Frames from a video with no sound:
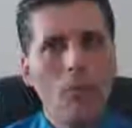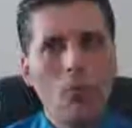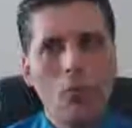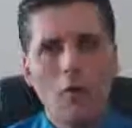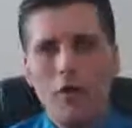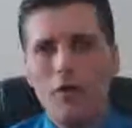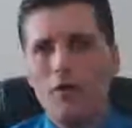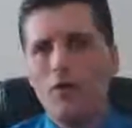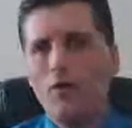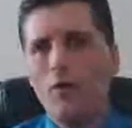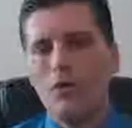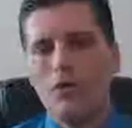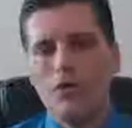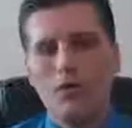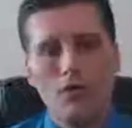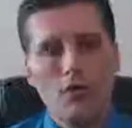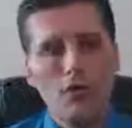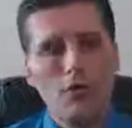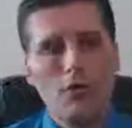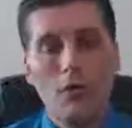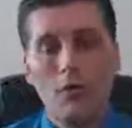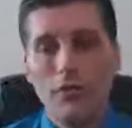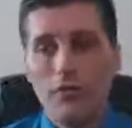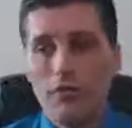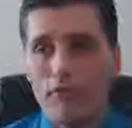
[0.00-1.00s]
1 or
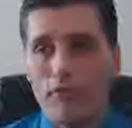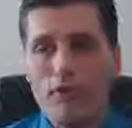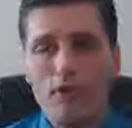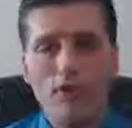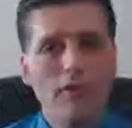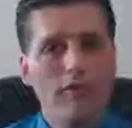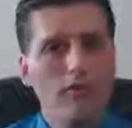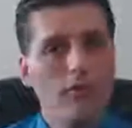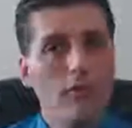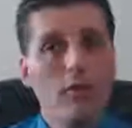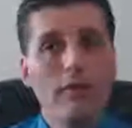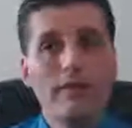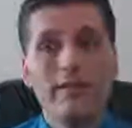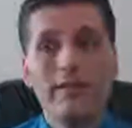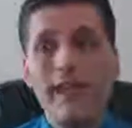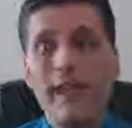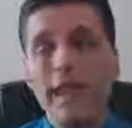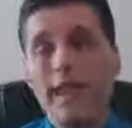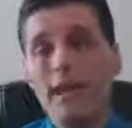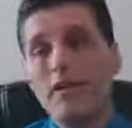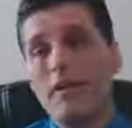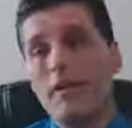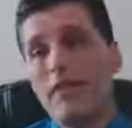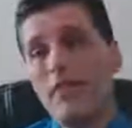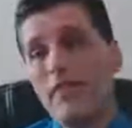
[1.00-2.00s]
2 or 3 or 4 or
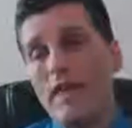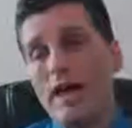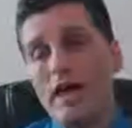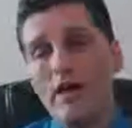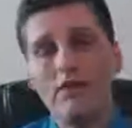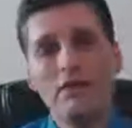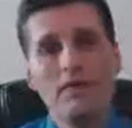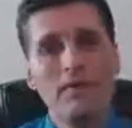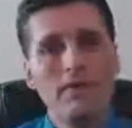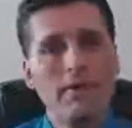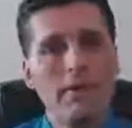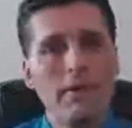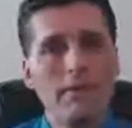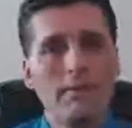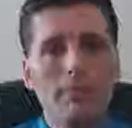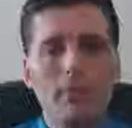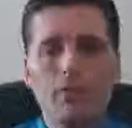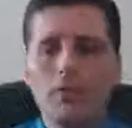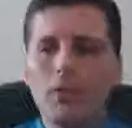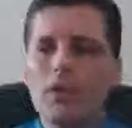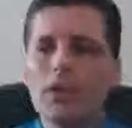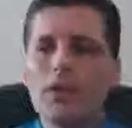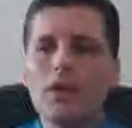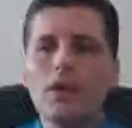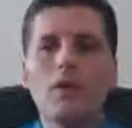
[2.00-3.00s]
10 or 1,000
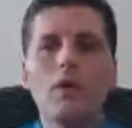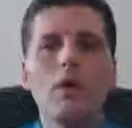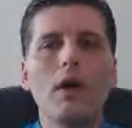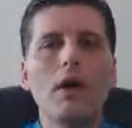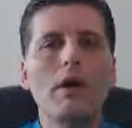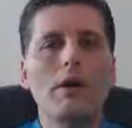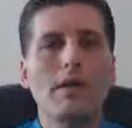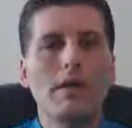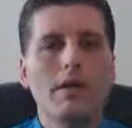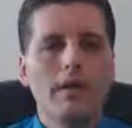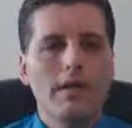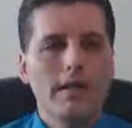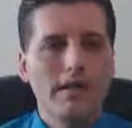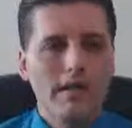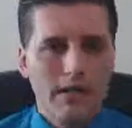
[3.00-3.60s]
people, well, you know what?